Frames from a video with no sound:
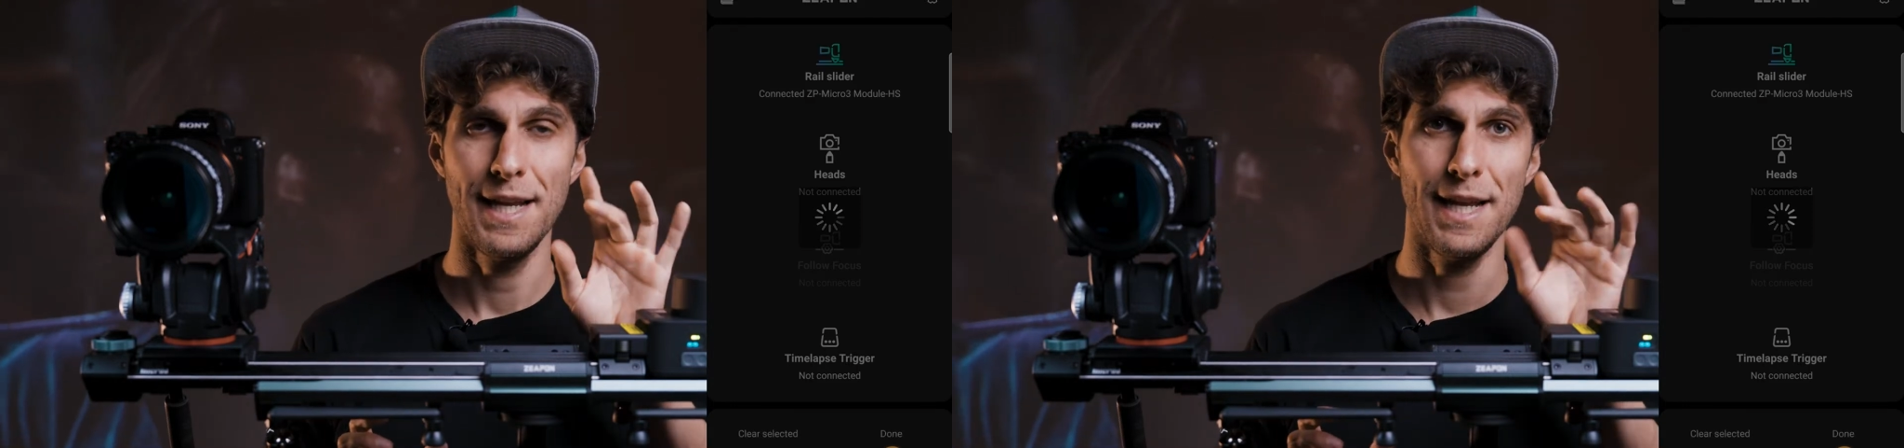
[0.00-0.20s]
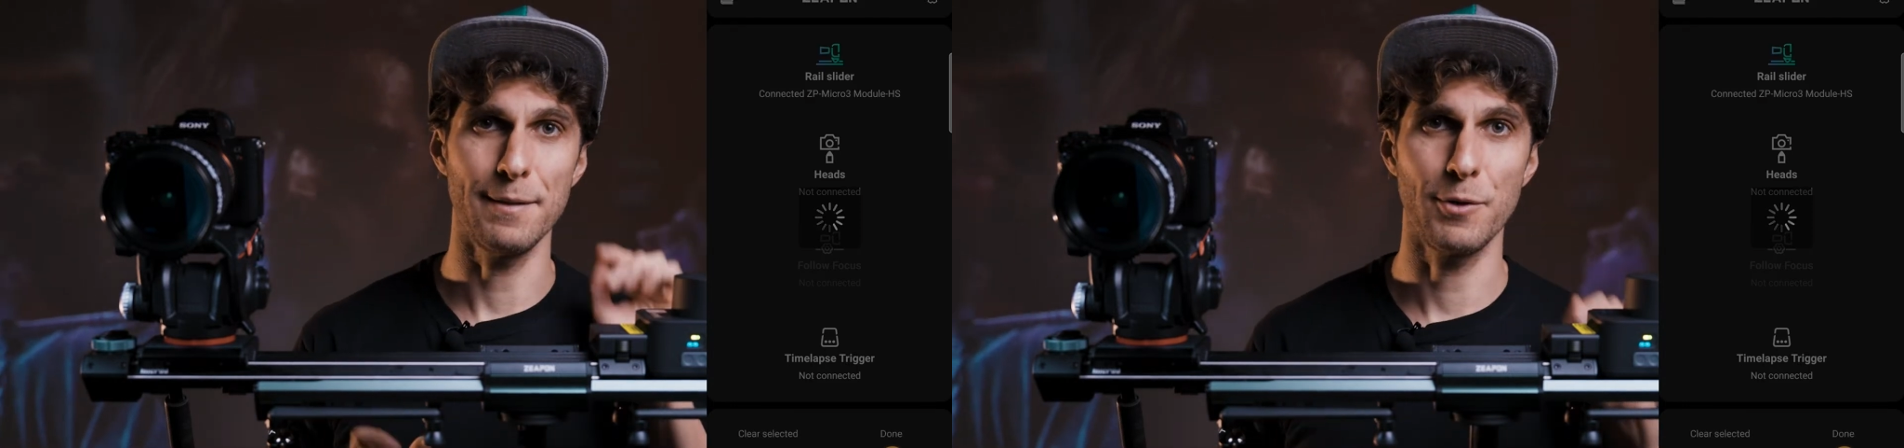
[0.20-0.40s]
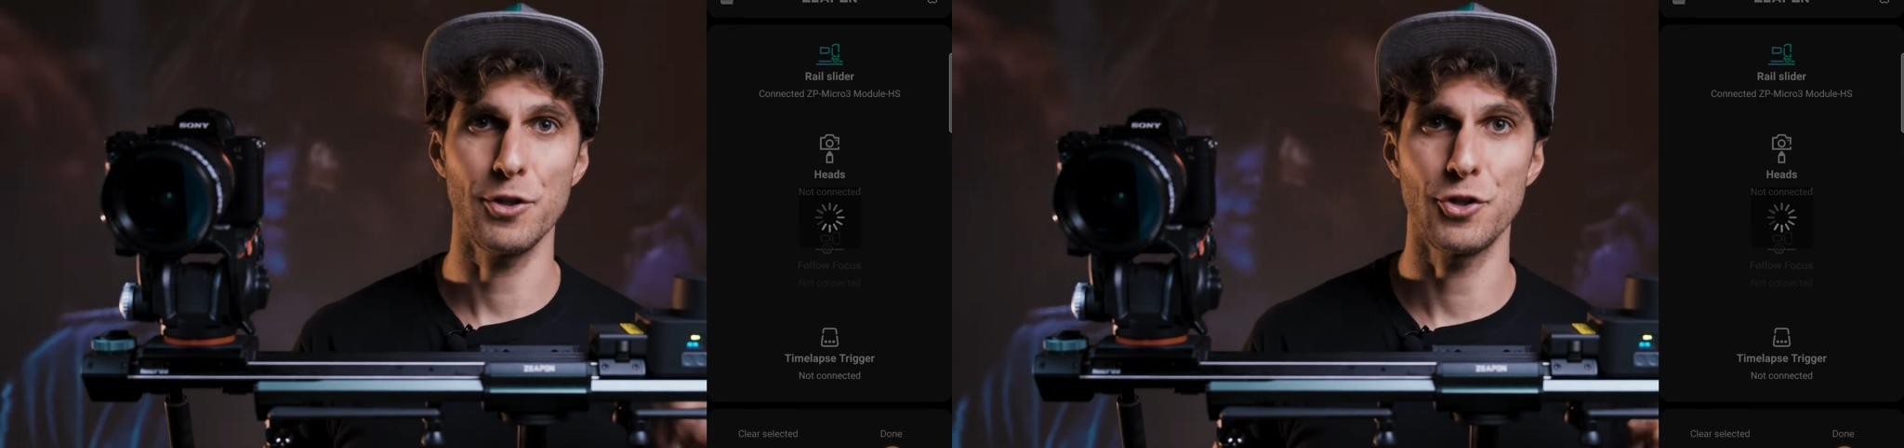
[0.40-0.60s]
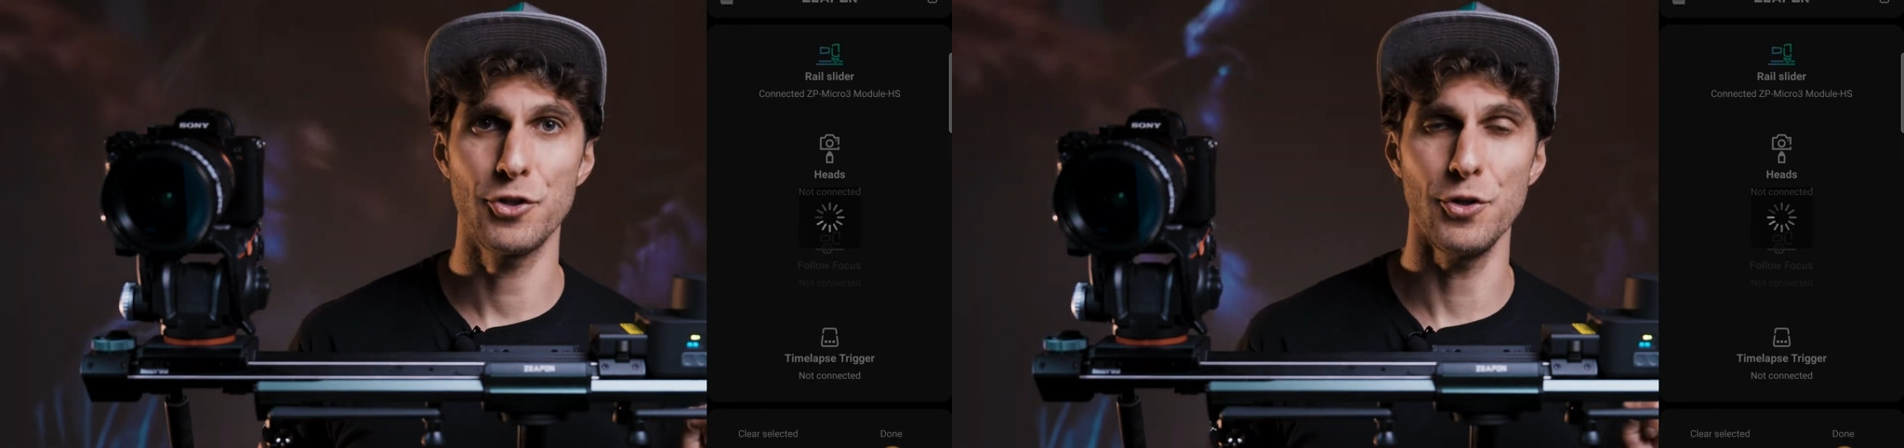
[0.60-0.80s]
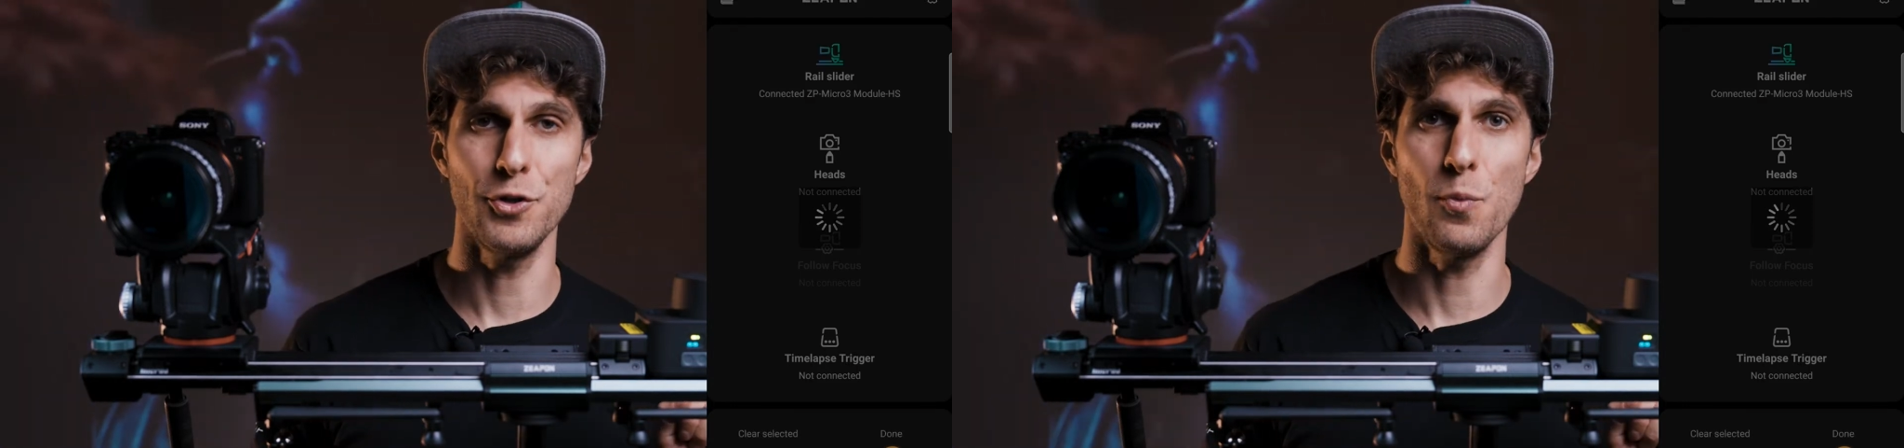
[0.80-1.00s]
And I'm going to
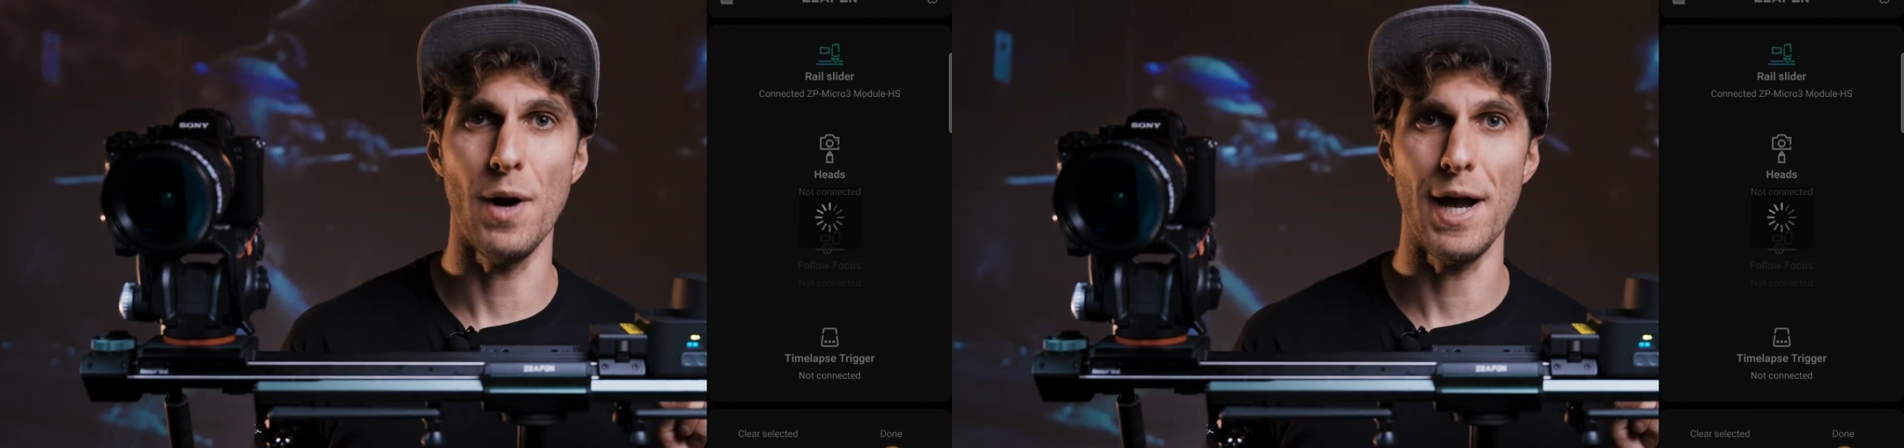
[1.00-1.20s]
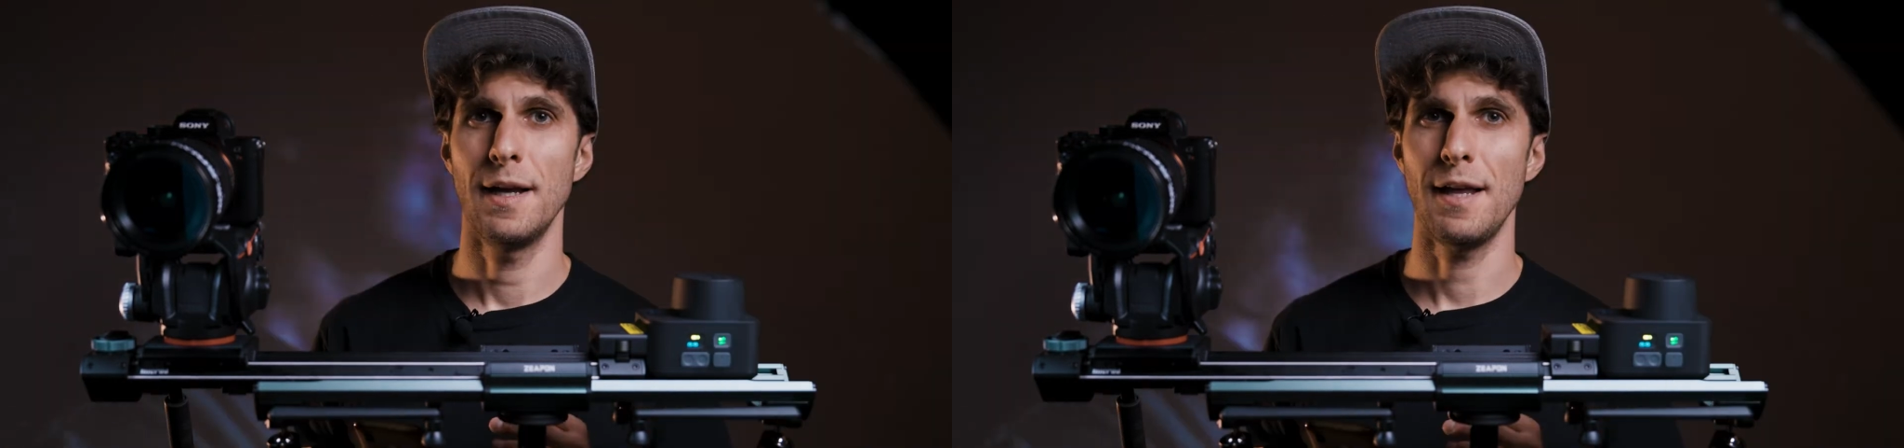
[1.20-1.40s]
show you why.